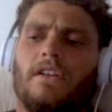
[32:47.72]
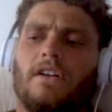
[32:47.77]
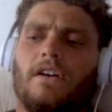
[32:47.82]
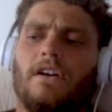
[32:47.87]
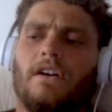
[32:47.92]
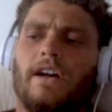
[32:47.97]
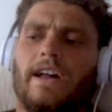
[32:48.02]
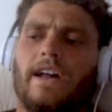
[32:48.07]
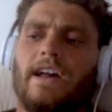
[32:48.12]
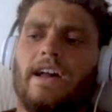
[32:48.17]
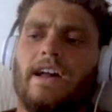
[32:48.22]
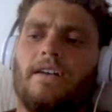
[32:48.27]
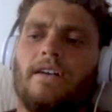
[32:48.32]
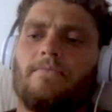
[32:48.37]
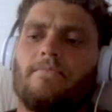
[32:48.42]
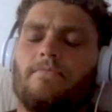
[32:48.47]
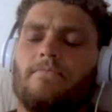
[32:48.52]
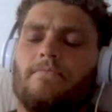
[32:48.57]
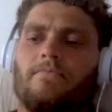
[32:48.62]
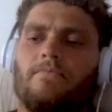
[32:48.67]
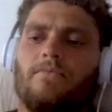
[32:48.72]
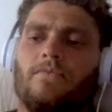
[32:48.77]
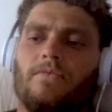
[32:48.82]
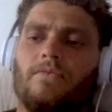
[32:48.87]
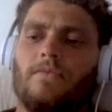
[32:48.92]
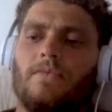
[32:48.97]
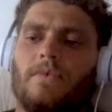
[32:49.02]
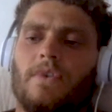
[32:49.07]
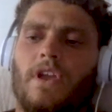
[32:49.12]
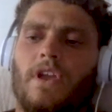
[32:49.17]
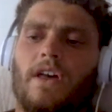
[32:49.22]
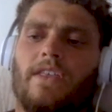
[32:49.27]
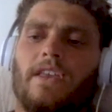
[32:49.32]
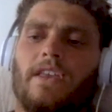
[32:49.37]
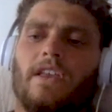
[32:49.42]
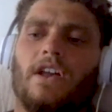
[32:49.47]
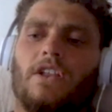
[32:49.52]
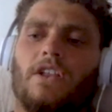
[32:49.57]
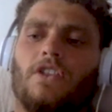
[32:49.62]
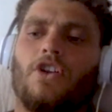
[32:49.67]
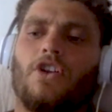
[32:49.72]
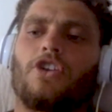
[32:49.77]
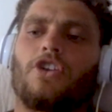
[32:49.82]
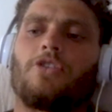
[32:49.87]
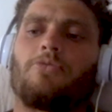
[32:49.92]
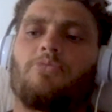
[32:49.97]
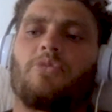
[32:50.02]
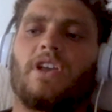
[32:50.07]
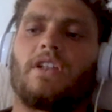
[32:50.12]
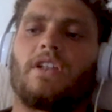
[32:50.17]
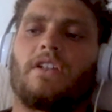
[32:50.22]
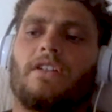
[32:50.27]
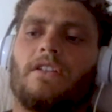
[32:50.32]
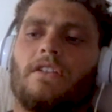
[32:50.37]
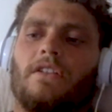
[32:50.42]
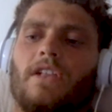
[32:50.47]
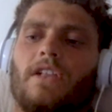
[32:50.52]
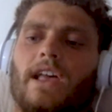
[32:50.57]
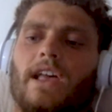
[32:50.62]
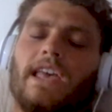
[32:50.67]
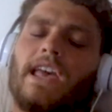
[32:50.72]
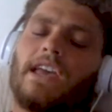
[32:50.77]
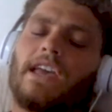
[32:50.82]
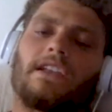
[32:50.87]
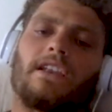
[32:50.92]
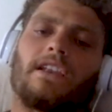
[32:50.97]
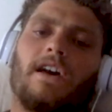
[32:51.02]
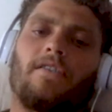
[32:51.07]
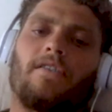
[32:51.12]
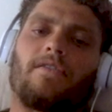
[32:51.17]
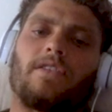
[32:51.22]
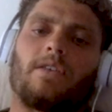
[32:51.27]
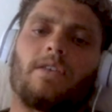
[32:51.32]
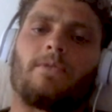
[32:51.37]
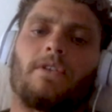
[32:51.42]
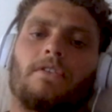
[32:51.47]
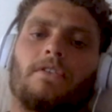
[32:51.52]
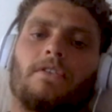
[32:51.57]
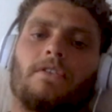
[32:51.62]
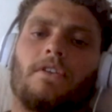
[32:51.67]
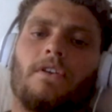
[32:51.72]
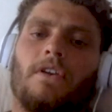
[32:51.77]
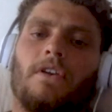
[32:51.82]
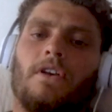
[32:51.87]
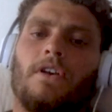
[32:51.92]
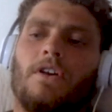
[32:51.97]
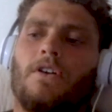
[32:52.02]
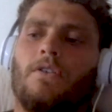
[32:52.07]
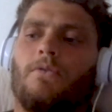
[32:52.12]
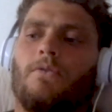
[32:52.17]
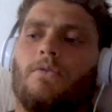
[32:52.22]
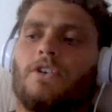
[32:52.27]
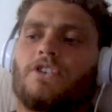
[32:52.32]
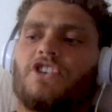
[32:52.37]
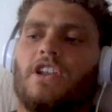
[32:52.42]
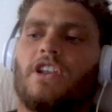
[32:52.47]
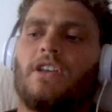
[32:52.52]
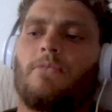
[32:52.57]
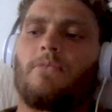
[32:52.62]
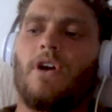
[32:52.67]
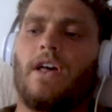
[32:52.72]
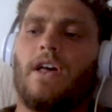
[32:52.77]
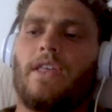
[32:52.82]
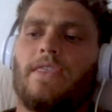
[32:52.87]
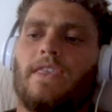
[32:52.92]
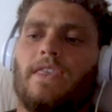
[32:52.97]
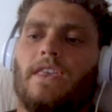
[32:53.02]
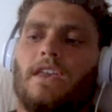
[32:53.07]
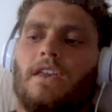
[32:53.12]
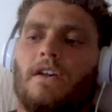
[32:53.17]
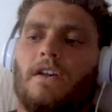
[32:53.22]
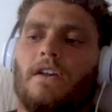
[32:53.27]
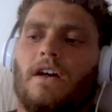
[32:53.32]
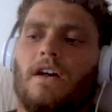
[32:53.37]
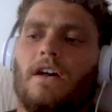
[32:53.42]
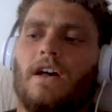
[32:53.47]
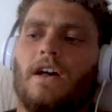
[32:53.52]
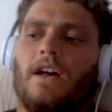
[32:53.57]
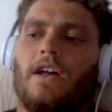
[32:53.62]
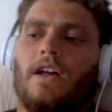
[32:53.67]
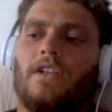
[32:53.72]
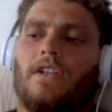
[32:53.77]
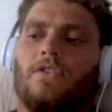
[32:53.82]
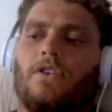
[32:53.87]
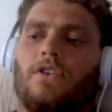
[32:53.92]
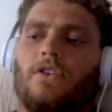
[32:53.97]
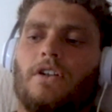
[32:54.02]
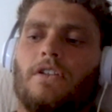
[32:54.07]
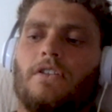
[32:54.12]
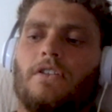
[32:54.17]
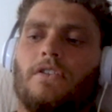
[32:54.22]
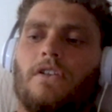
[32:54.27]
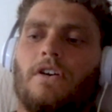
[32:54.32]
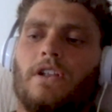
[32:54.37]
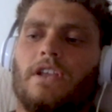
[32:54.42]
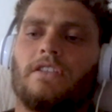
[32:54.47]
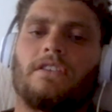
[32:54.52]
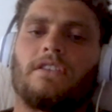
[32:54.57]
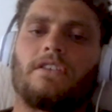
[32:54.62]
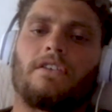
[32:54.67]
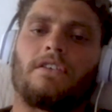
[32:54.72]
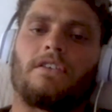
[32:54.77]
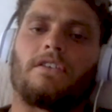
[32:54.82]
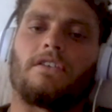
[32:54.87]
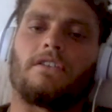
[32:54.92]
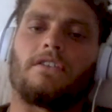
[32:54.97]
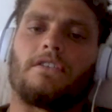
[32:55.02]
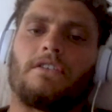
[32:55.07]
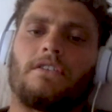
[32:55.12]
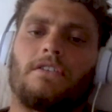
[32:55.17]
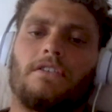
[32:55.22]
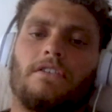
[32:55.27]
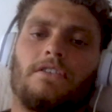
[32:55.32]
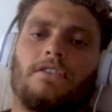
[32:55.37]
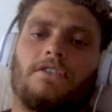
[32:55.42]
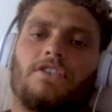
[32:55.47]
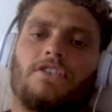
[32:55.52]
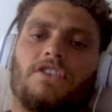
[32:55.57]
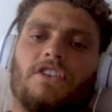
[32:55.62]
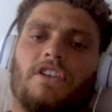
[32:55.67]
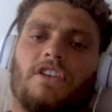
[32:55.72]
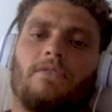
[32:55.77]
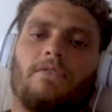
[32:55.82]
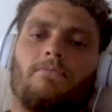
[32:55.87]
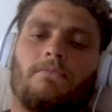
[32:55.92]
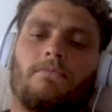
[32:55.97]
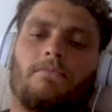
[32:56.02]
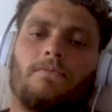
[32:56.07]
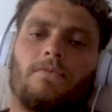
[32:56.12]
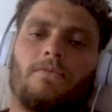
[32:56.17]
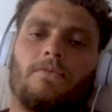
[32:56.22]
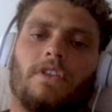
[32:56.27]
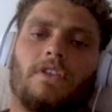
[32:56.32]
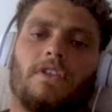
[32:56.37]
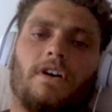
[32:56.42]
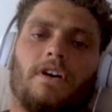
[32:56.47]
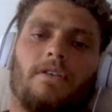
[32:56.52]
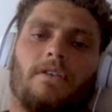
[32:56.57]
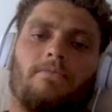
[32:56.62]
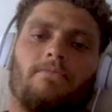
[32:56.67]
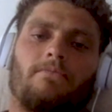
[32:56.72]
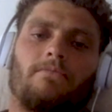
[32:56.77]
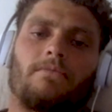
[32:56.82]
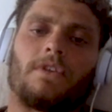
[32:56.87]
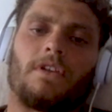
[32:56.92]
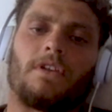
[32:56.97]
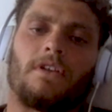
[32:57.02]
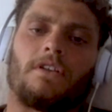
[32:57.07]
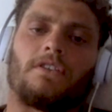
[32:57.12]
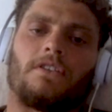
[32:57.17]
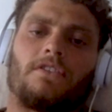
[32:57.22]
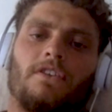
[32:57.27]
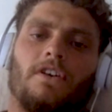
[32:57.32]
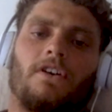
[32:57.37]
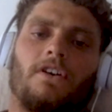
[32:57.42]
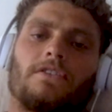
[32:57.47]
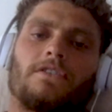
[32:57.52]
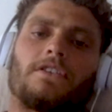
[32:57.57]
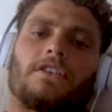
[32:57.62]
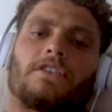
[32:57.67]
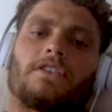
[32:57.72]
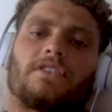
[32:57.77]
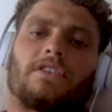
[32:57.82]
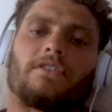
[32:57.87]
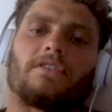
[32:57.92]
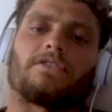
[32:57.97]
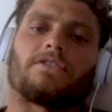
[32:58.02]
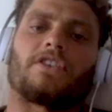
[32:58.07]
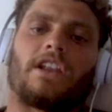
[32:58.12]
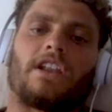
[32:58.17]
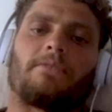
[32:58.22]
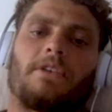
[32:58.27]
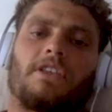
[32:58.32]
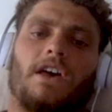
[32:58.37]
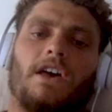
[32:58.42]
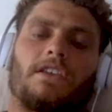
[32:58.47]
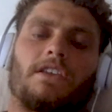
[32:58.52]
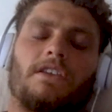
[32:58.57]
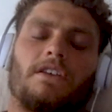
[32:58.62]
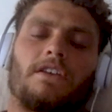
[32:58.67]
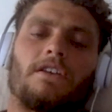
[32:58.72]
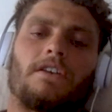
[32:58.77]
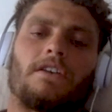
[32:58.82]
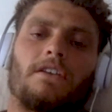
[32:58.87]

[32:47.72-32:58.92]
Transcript: I think I learned a bit like hanging out with him and watching him. I think I learned a lot in the gym with Todd because he was training me that year.